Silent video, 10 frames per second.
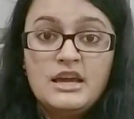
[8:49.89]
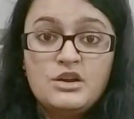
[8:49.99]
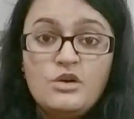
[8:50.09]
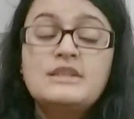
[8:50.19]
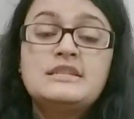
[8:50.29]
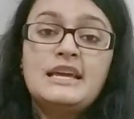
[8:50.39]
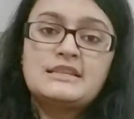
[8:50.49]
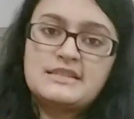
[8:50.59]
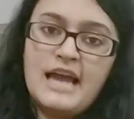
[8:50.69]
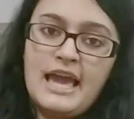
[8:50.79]
It
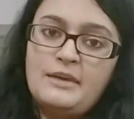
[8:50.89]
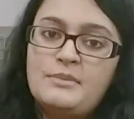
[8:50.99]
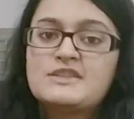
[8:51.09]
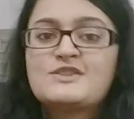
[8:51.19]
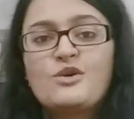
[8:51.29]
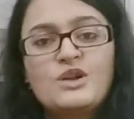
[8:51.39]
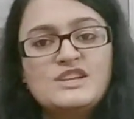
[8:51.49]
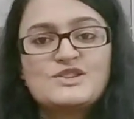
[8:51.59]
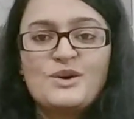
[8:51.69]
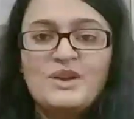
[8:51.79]
takes time, and slowly
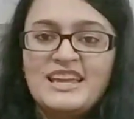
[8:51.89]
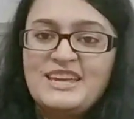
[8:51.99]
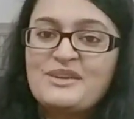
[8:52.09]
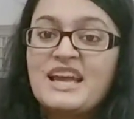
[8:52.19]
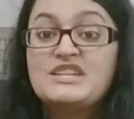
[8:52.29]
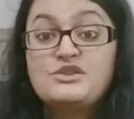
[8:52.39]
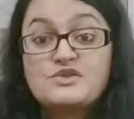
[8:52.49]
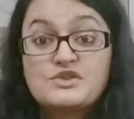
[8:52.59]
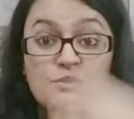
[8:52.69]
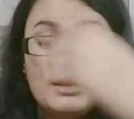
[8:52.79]
you get
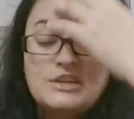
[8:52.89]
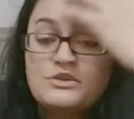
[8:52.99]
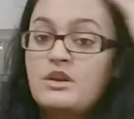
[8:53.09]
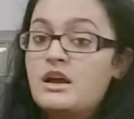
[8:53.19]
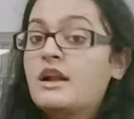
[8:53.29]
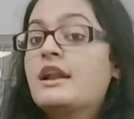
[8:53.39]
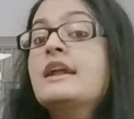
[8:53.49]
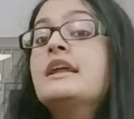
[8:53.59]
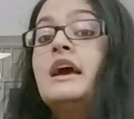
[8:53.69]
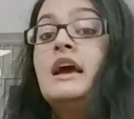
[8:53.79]
used to it, you learn
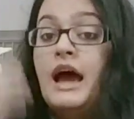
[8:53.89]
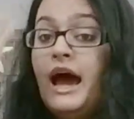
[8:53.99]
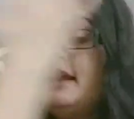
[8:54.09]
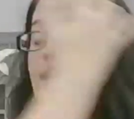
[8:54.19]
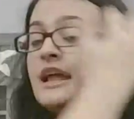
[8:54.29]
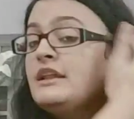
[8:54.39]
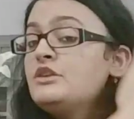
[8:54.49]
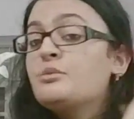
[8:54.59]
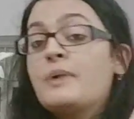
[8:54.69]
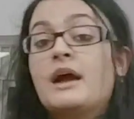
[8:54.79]
it, and then
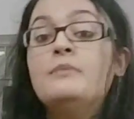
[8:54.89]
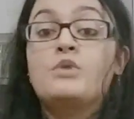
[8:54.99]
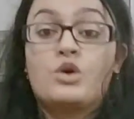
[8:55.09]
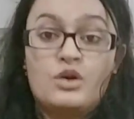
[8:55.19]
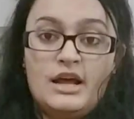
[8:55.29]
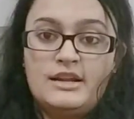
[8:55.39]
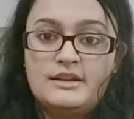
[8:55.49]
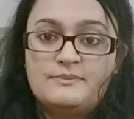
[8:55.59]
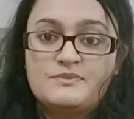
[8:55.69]
you become good at it.